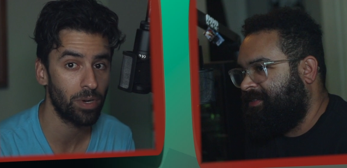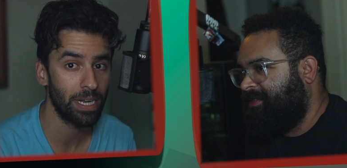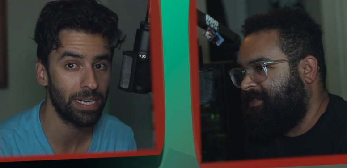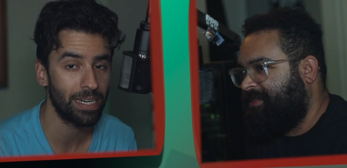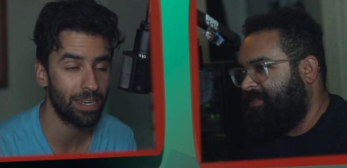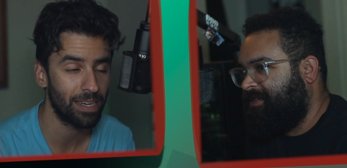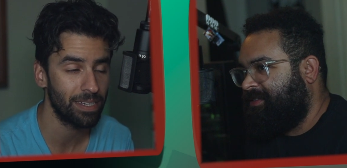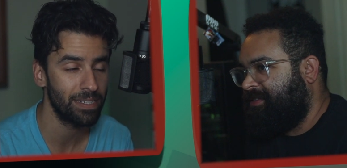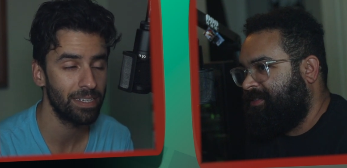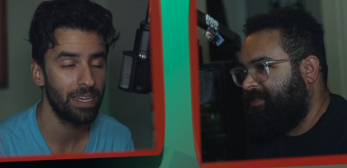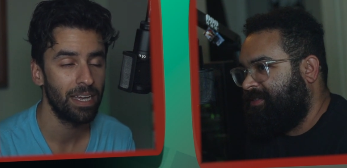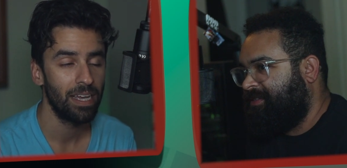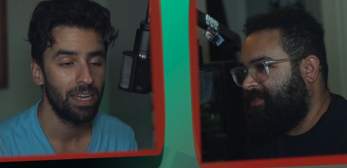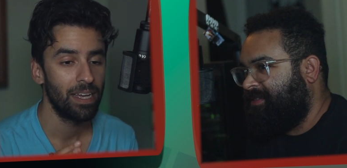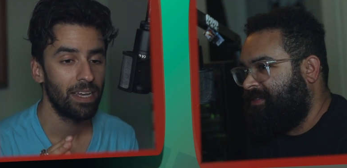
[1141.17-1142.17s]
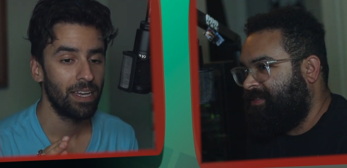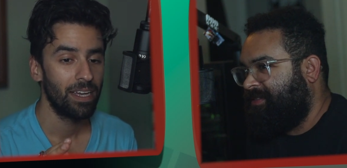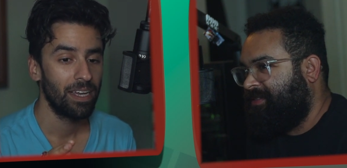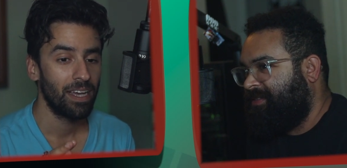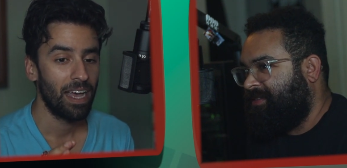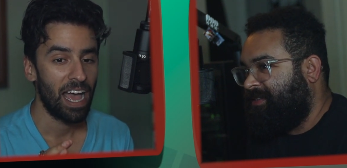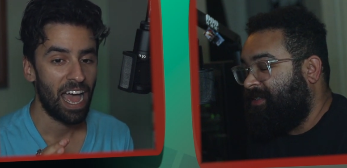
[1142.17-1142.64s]
Speaker 1: ninety nine.
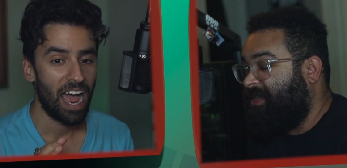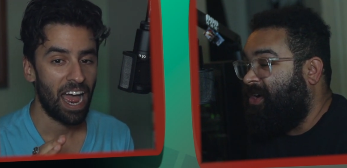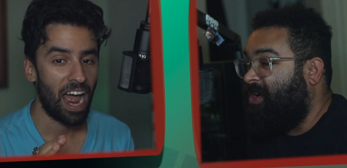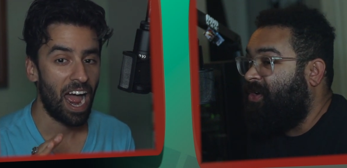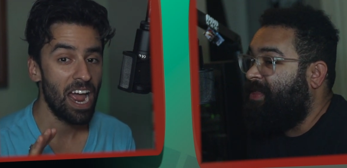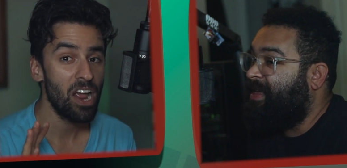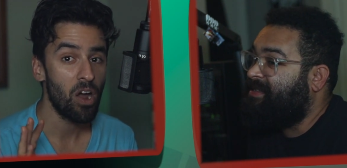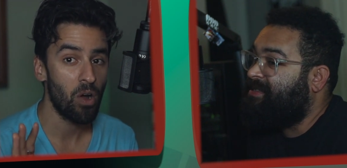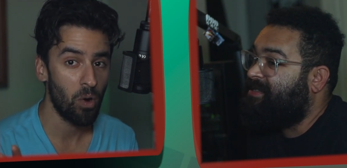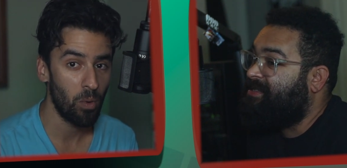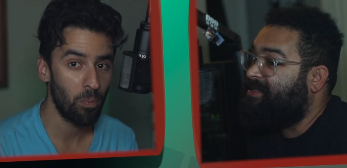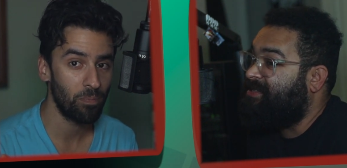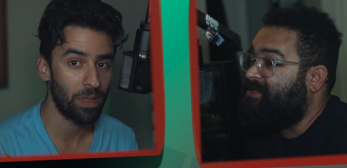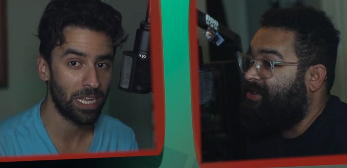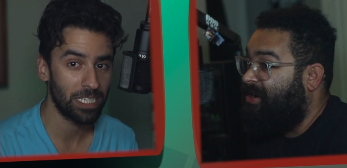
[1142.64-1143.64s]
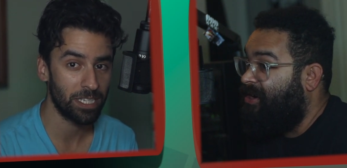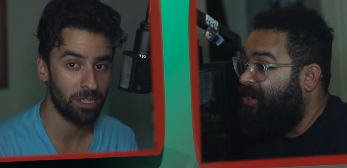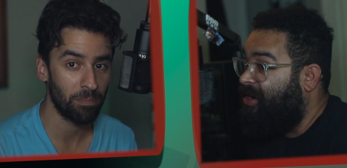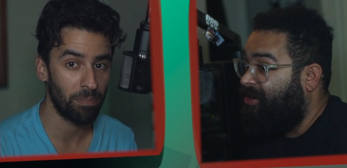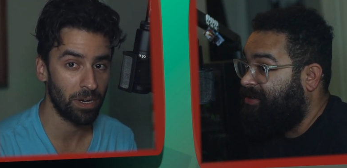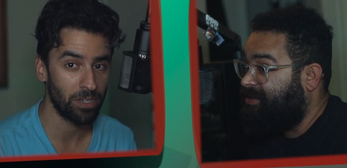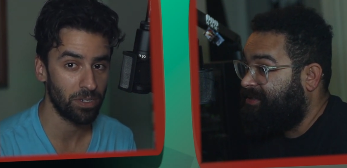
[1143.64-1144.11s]
I hope sucks. that's the
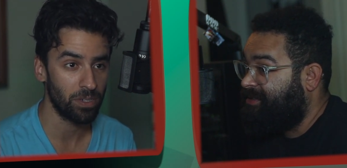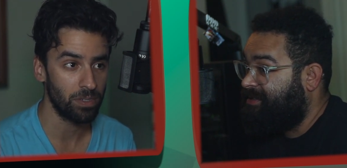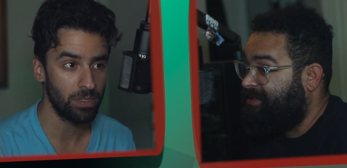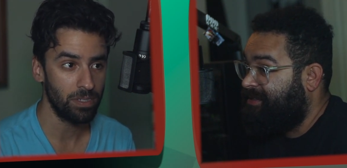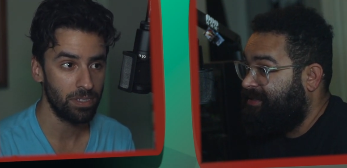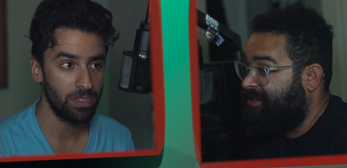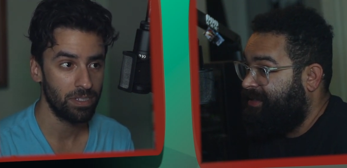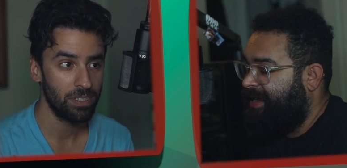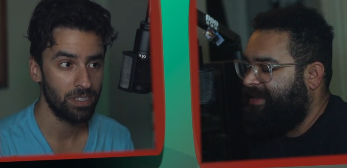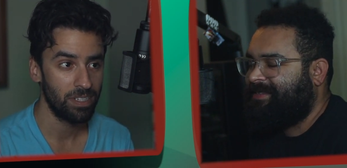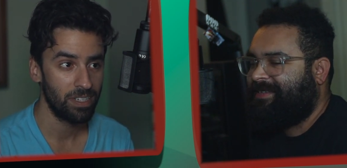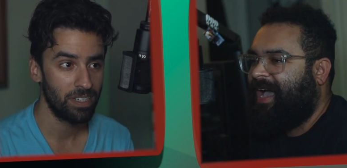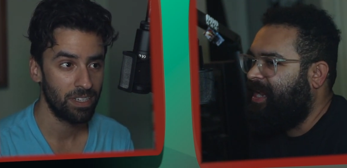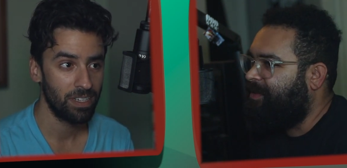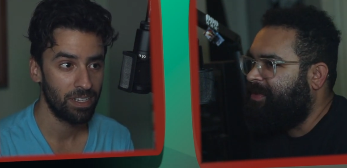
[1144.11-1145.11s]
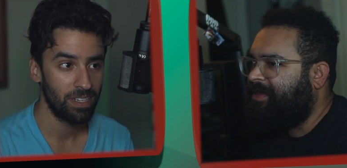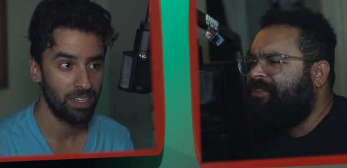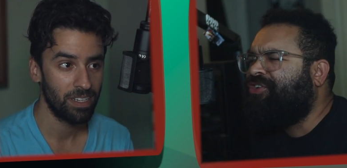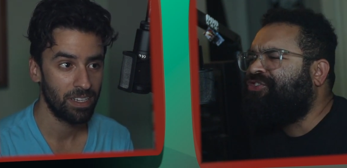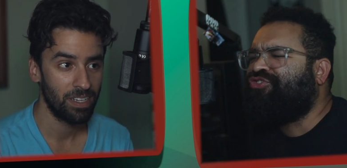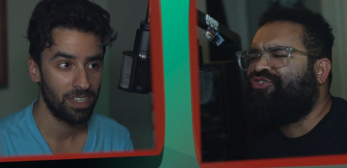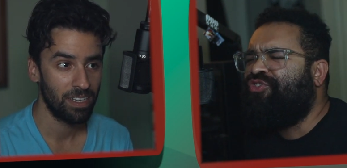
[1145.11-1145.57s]
bundle. It's gotta be.
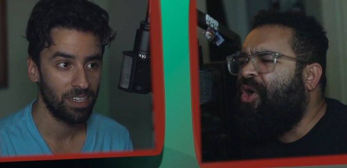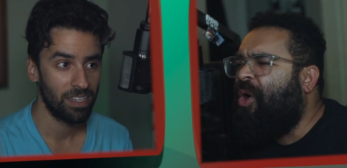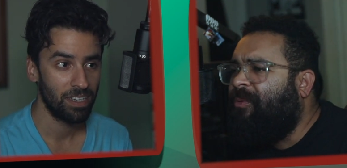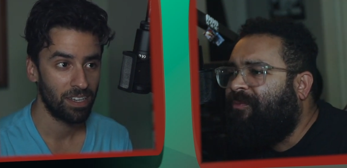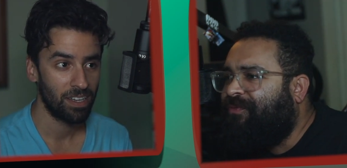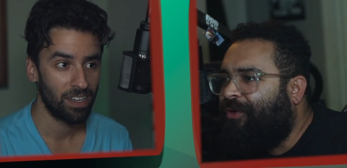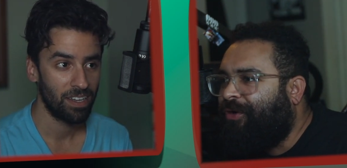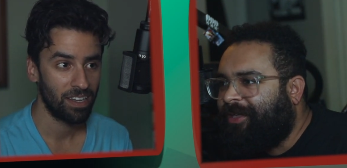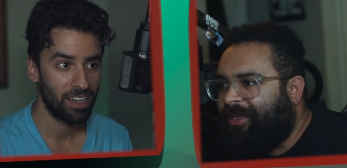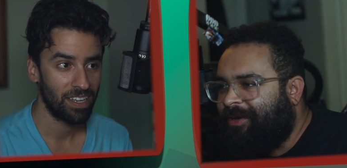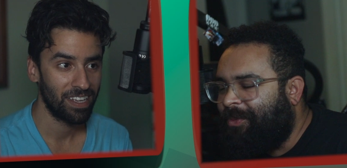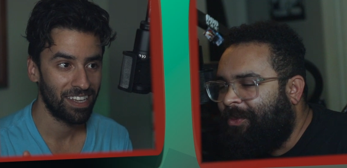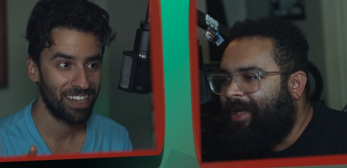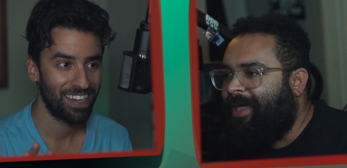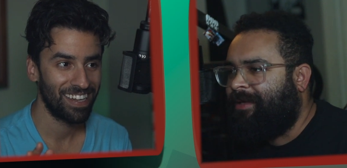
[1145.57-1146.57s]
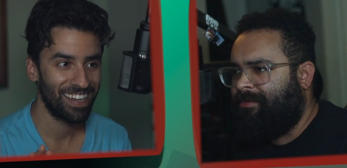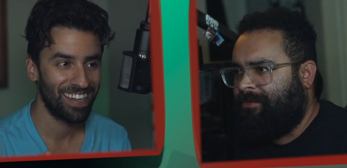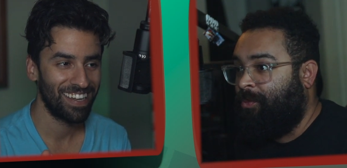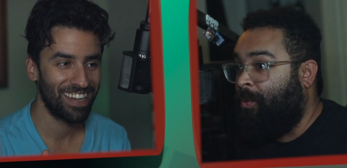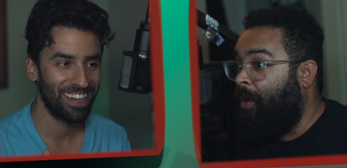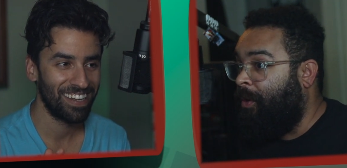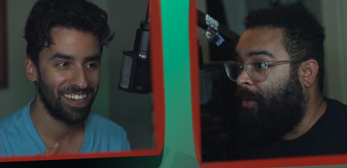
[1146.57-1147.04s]
There's no fucking way.
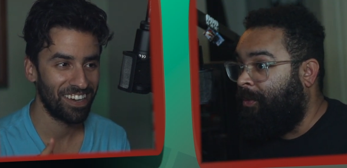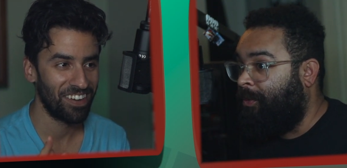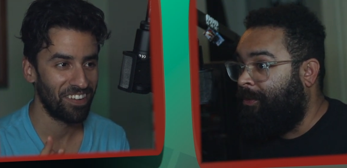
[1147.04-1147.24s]
Whoa.